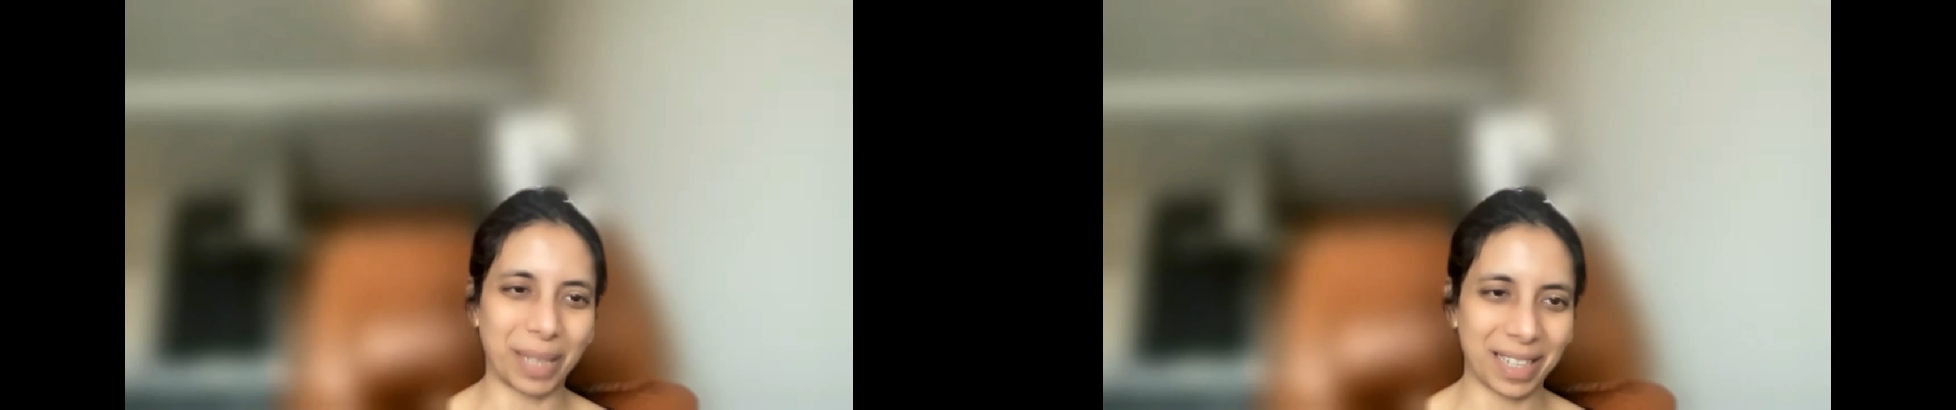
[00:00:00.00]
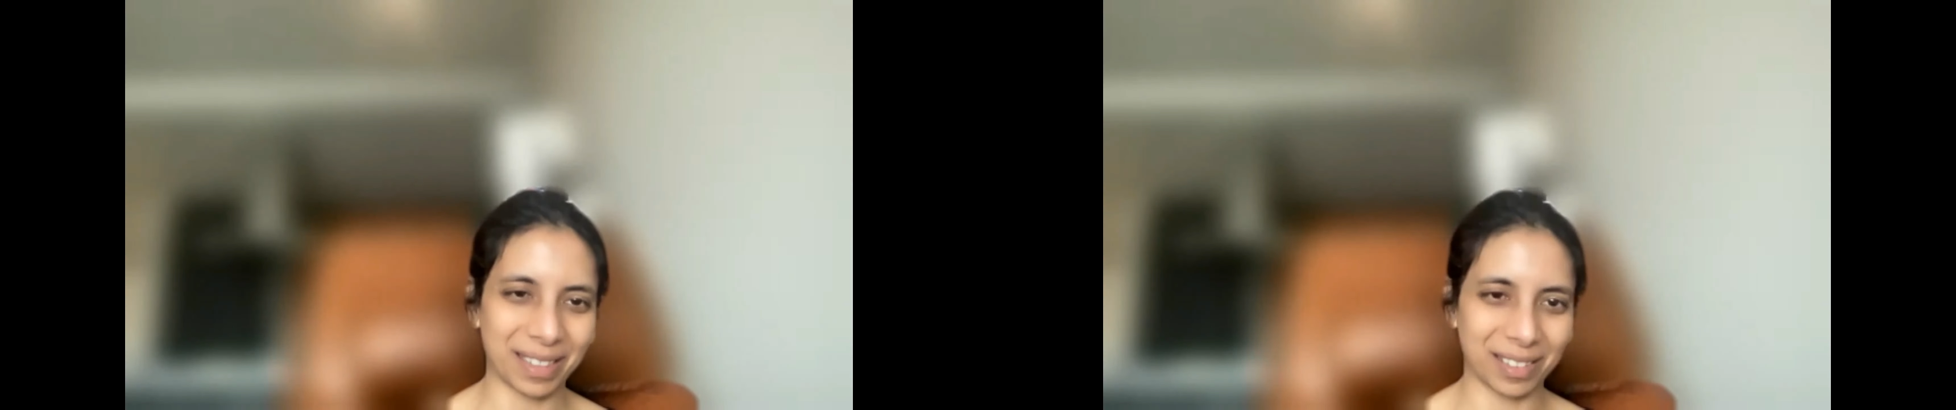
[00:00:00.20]

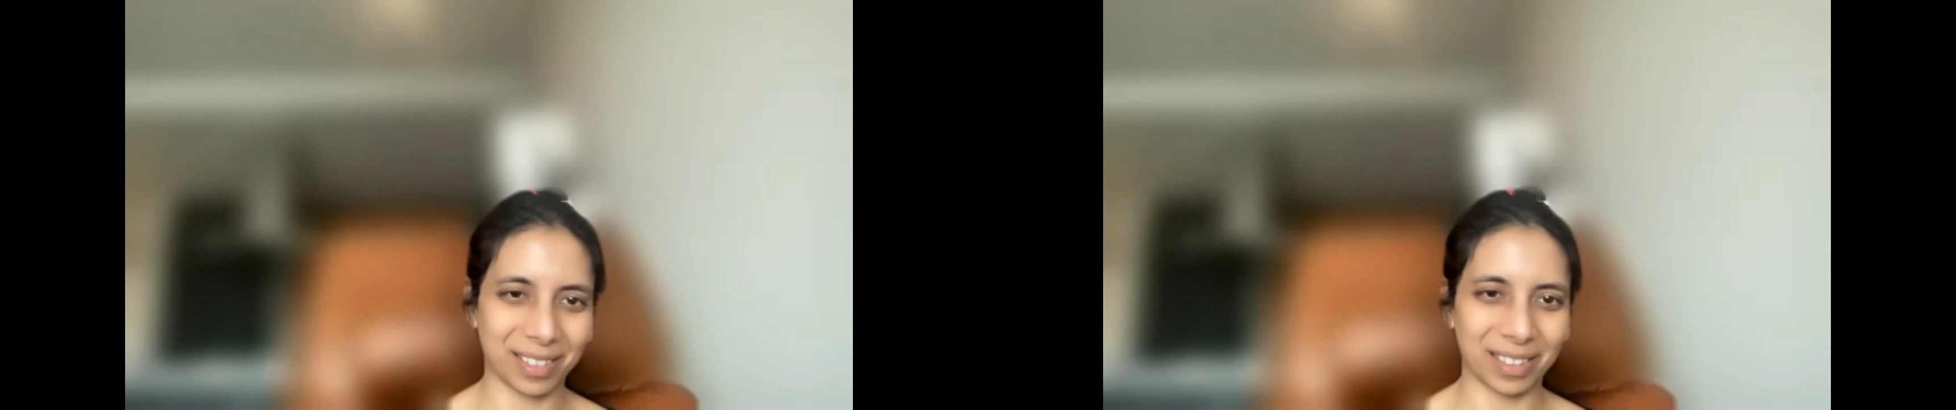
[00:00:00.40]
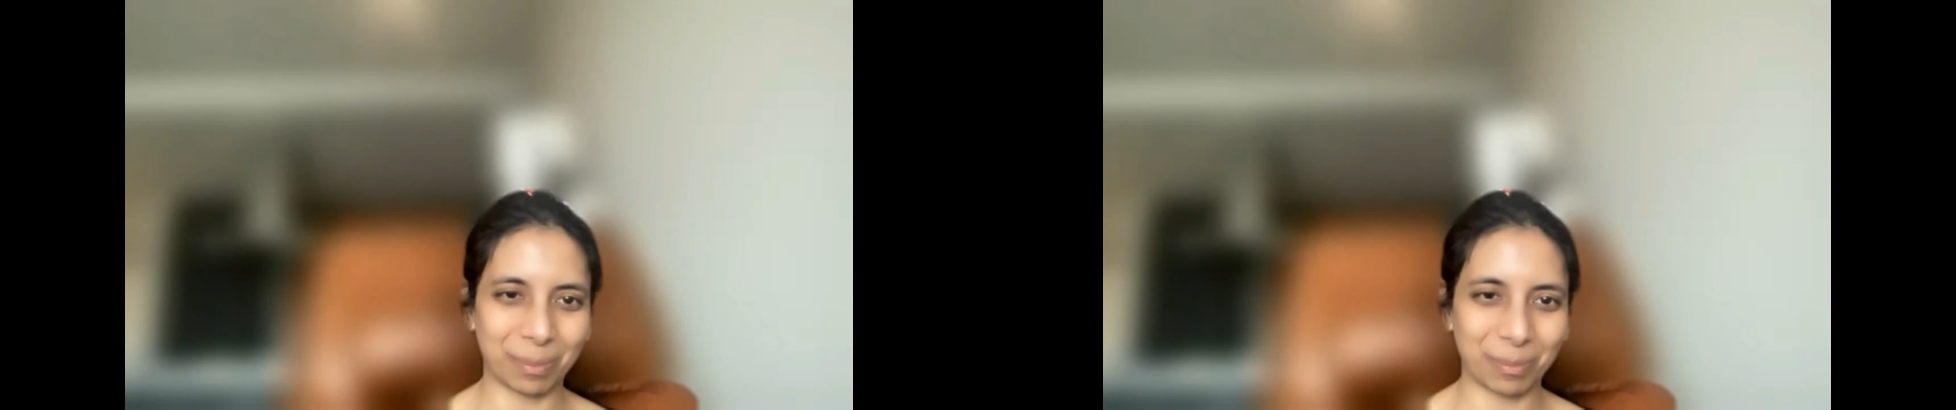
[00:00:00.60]

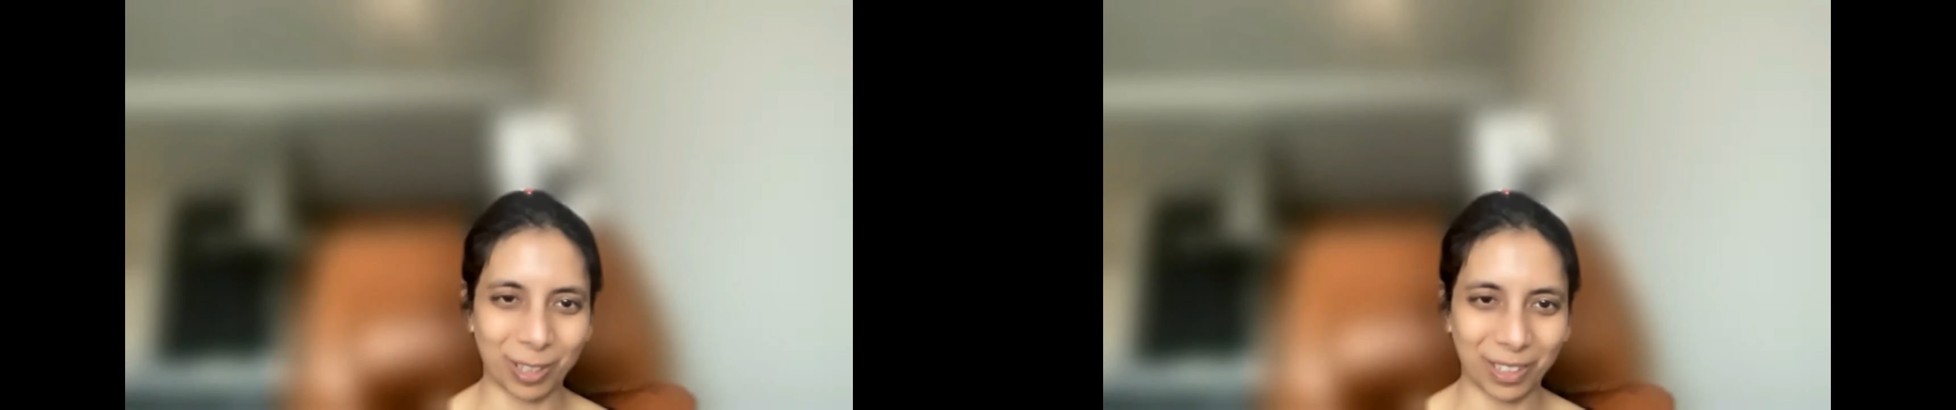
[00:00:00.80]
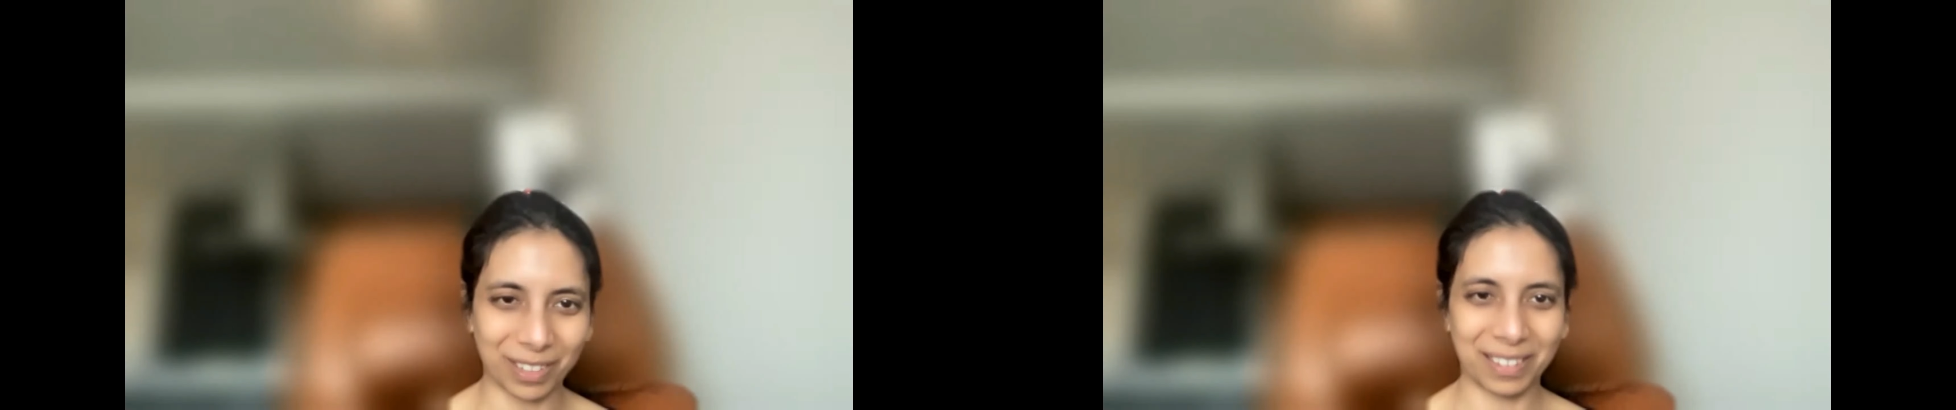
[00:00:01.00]
biases in the
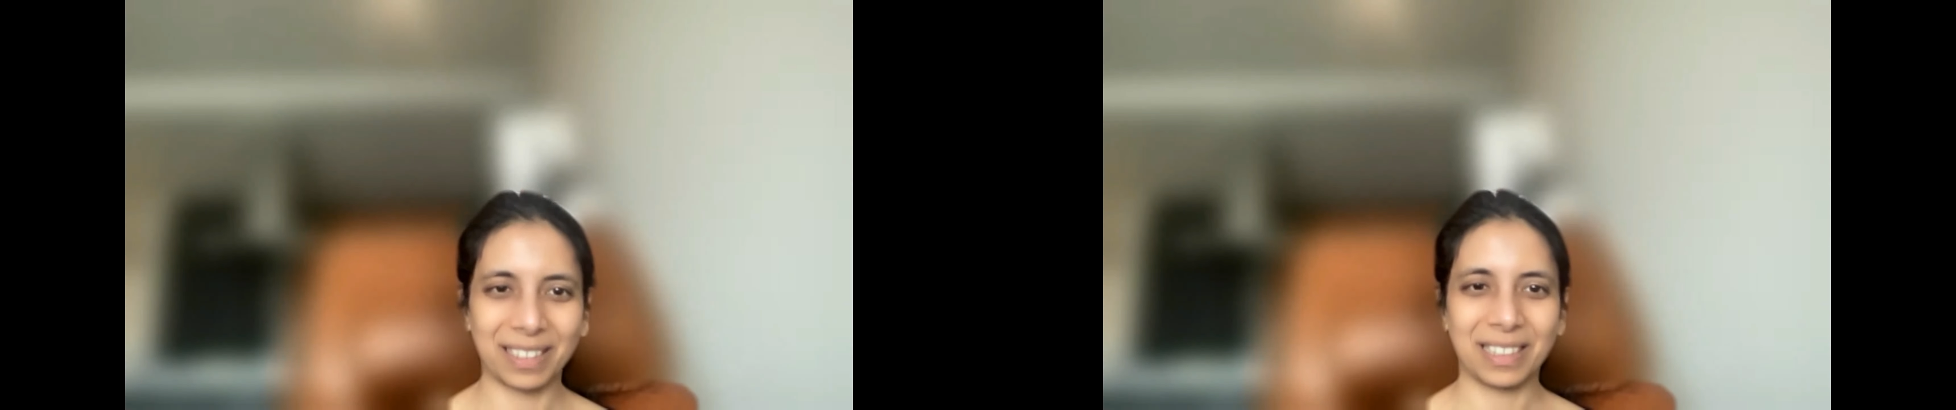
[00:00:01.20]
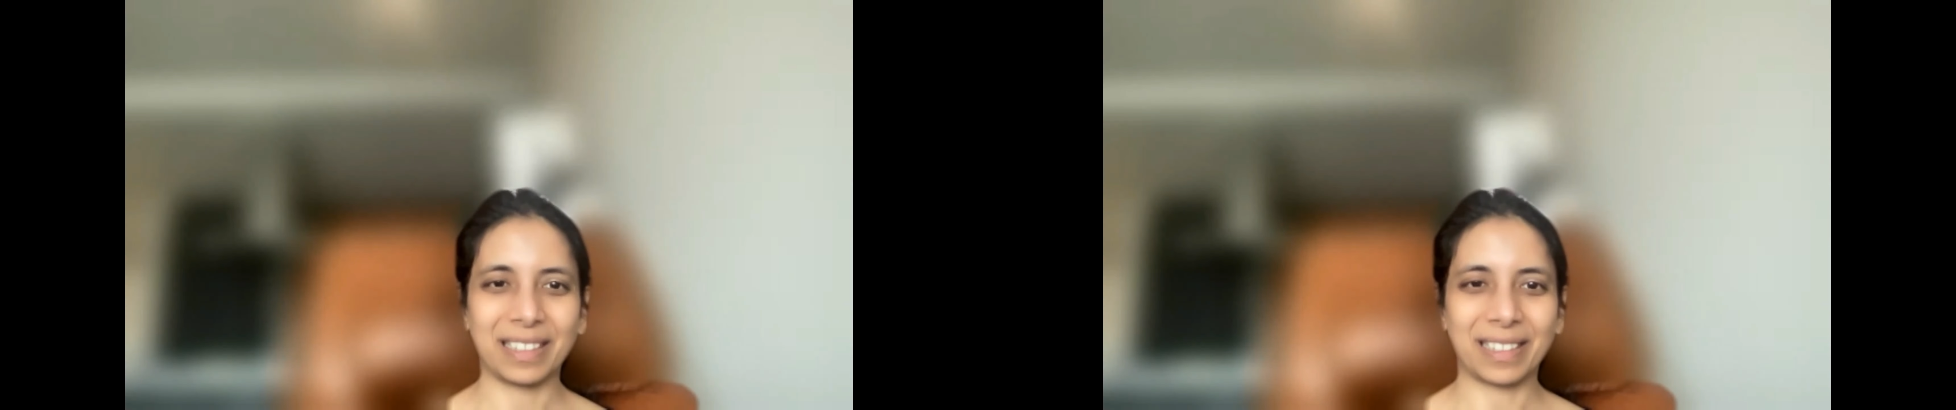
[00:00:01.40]
model,
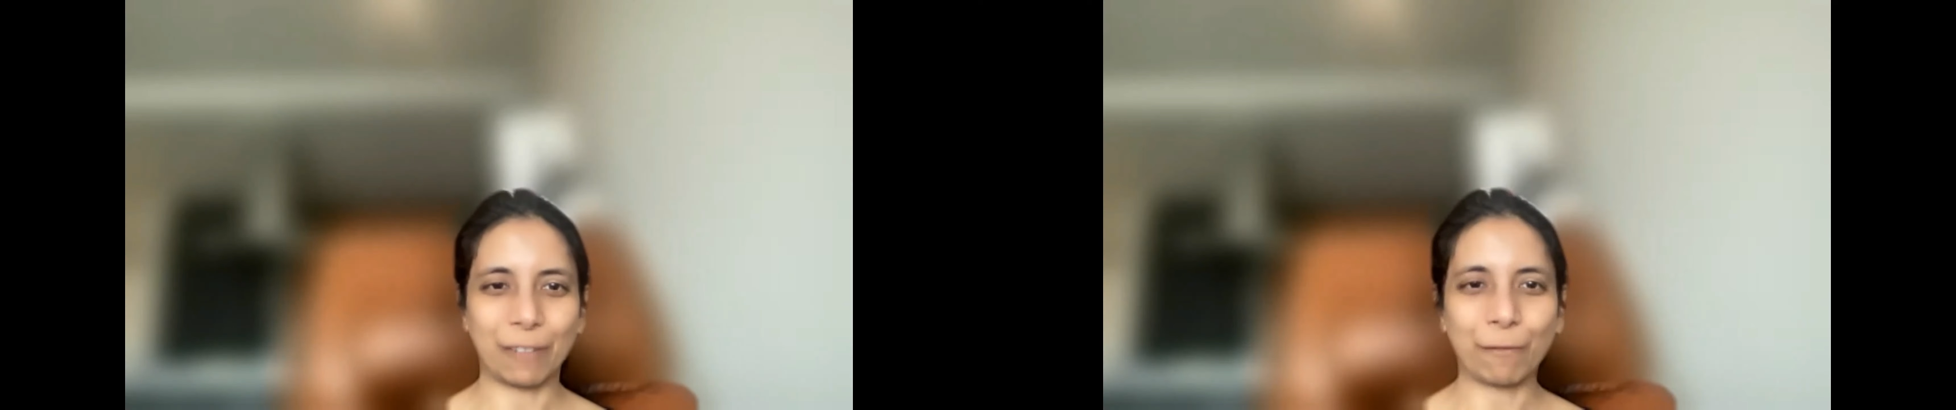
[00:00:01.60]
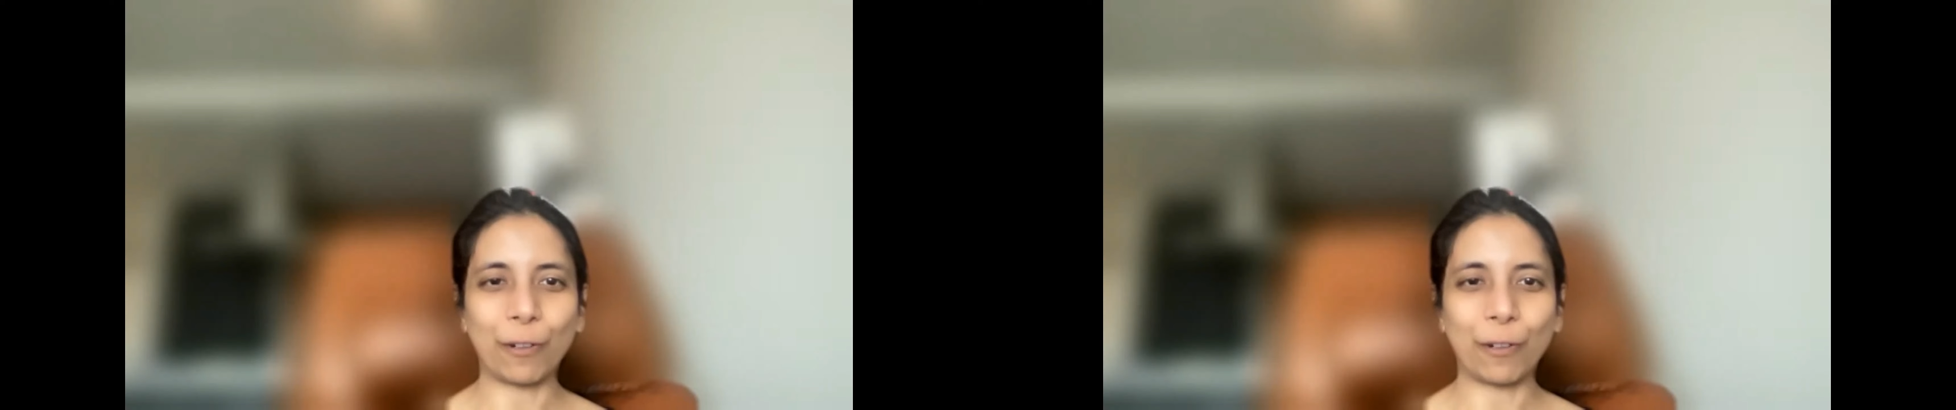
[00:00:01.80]
right?